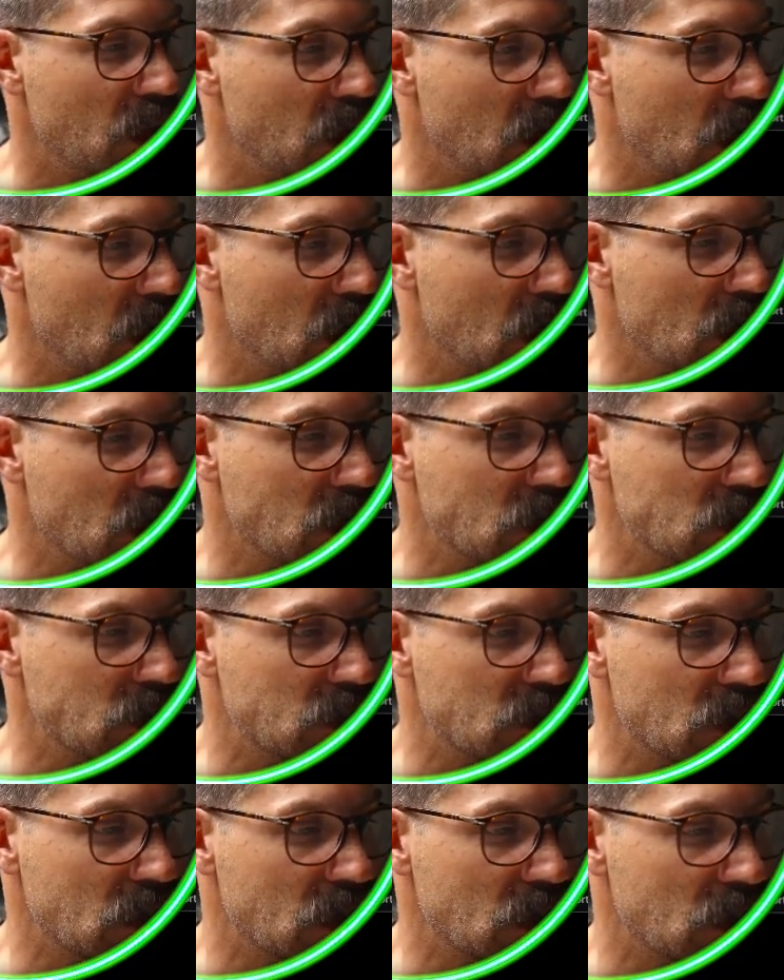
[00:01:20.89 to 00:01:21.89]

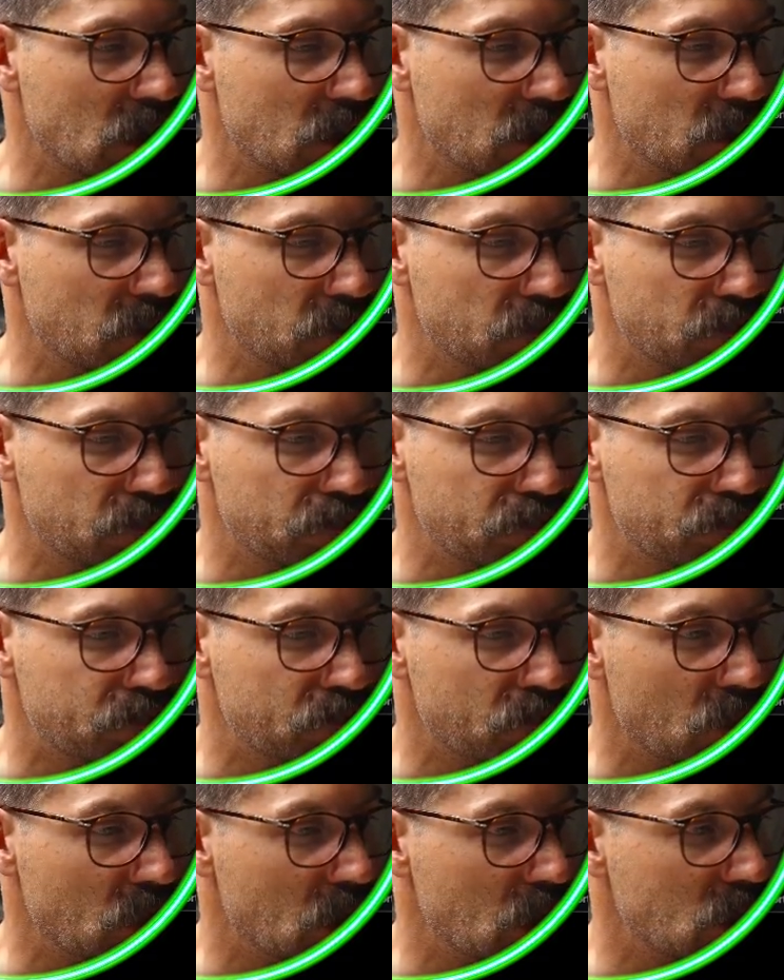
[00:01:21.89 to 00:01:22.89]
And
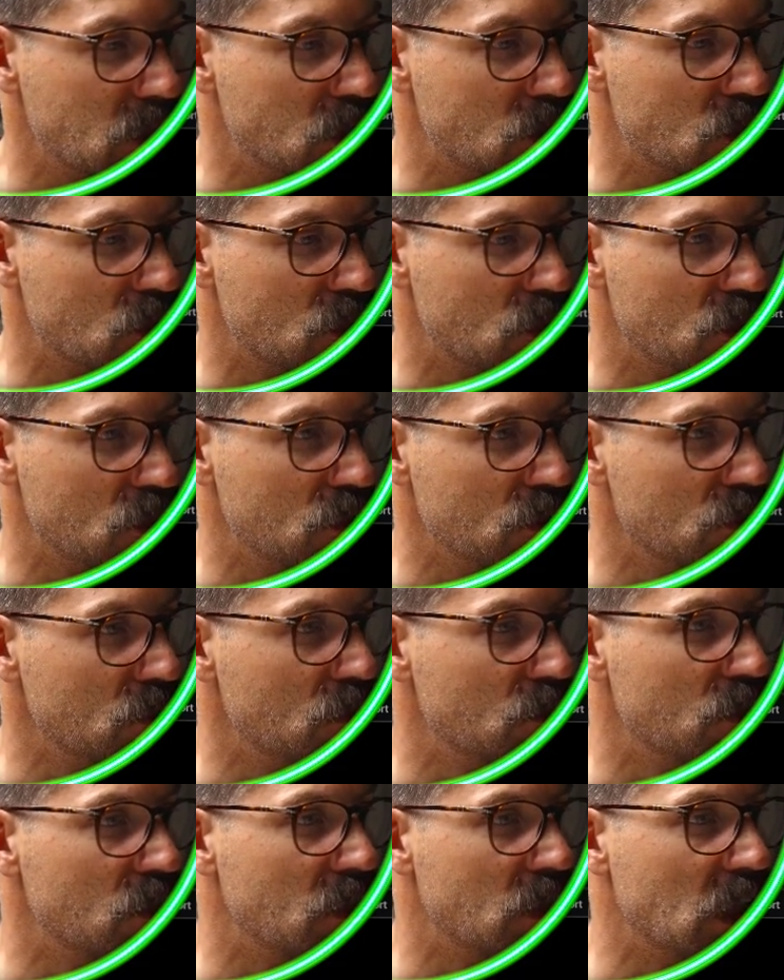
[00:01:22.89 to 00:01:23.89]
so
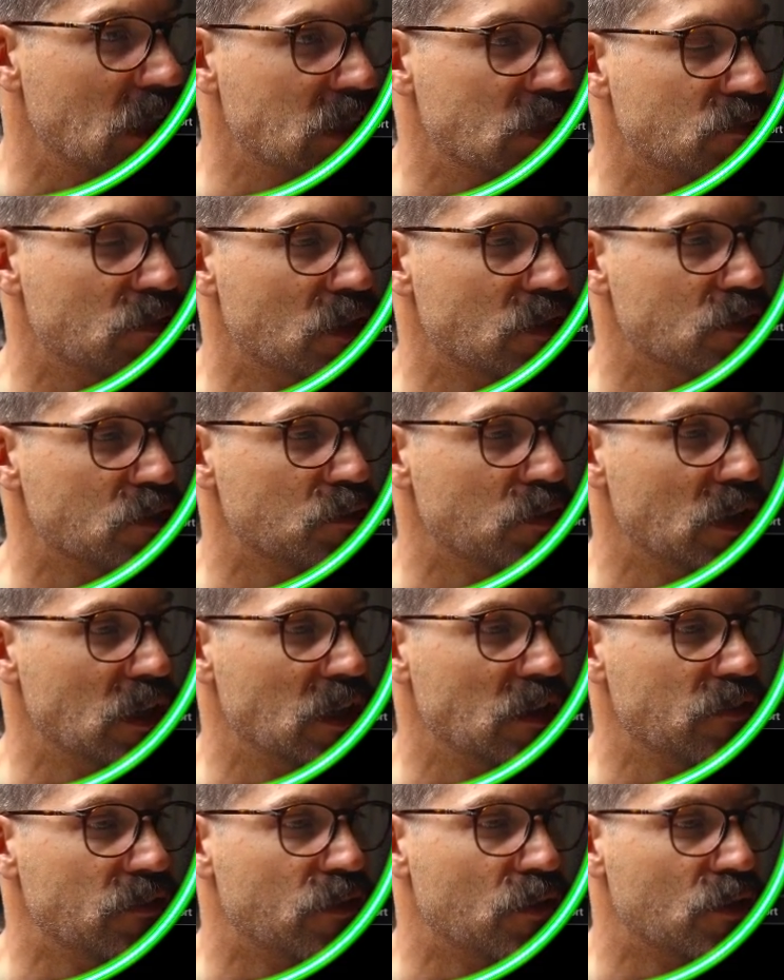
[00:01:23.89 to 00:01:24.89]
that's what I was
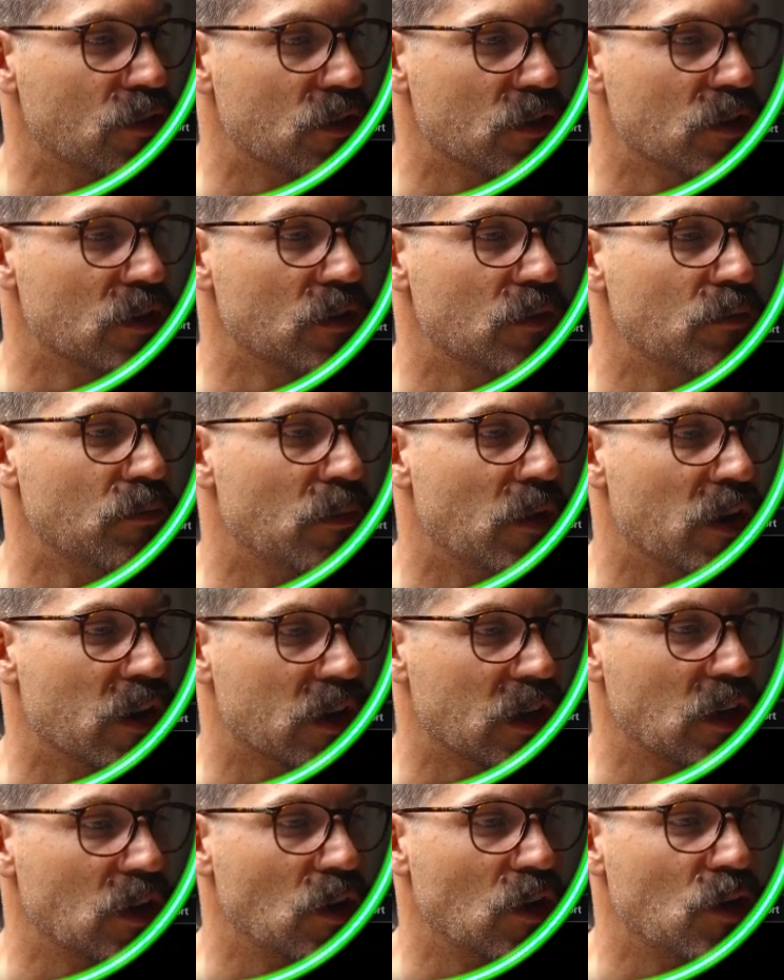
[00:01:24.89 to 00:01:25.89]
waiting for,
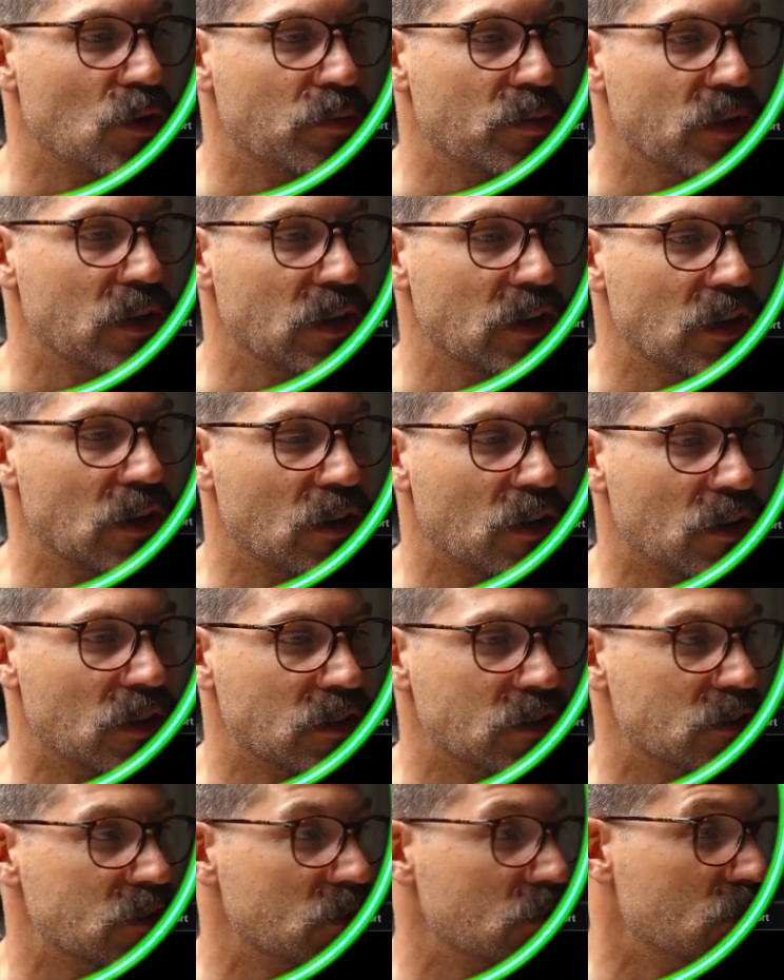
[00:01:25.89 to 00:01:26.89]
market open. And
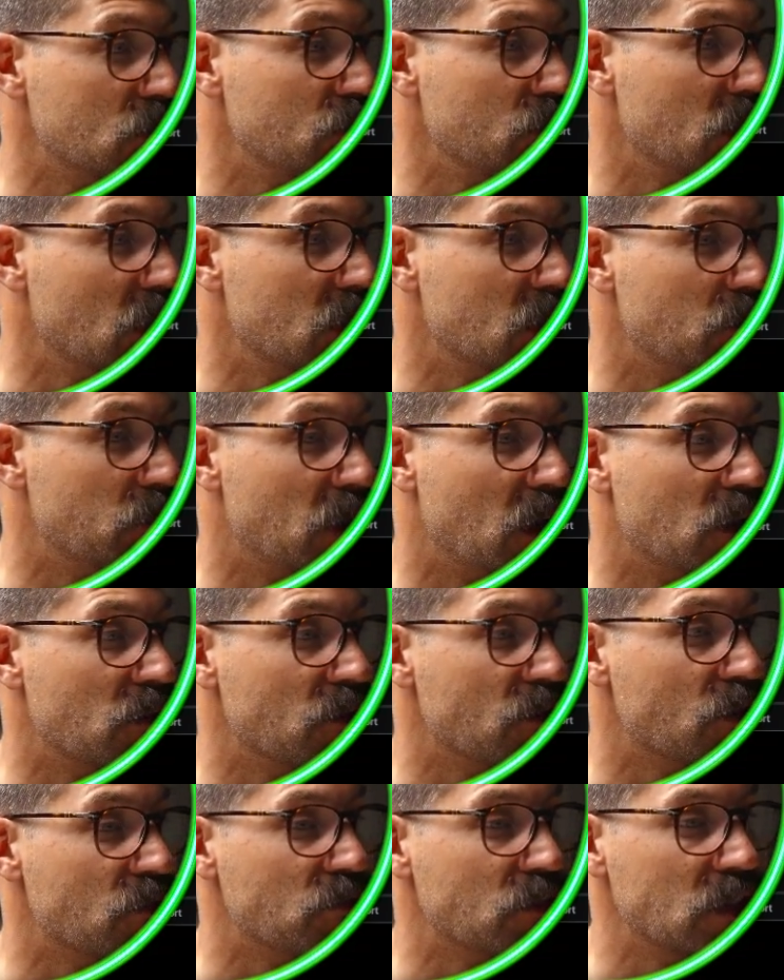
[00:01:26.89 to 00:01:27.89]
also we had the
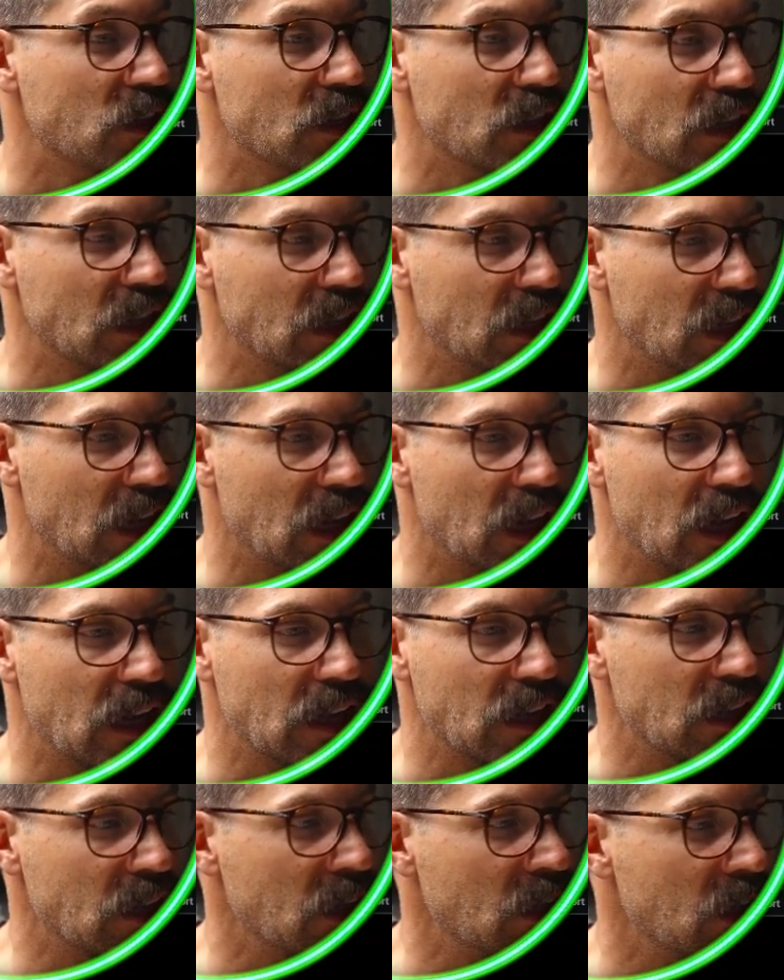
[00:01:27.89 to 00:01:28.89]
power 3
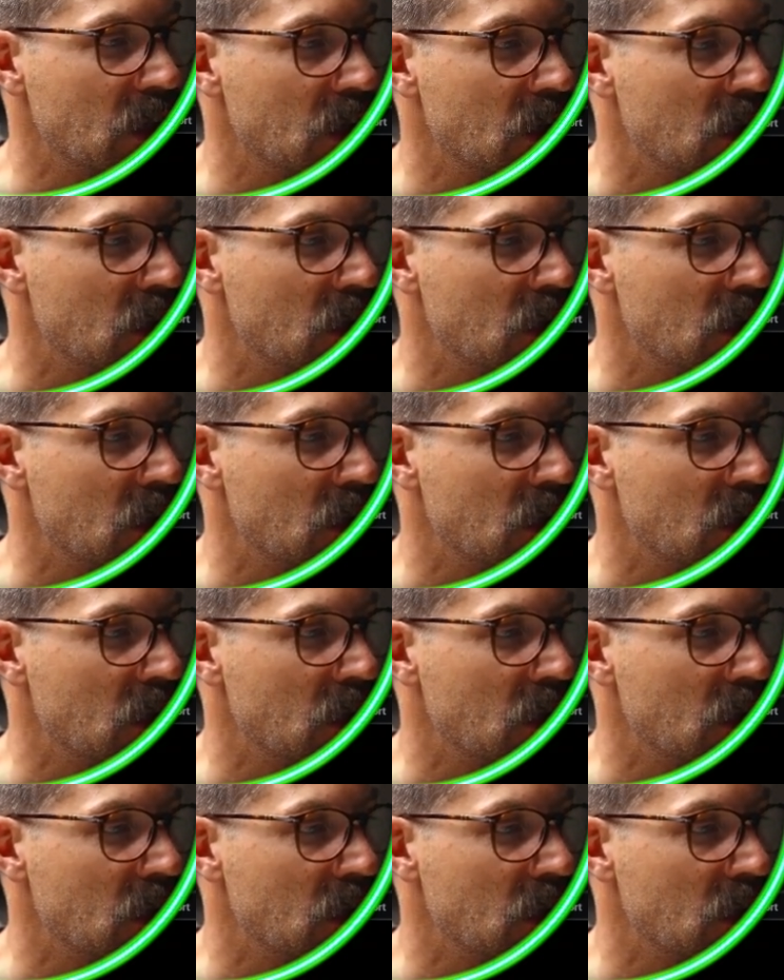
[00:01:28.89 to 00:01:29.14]
again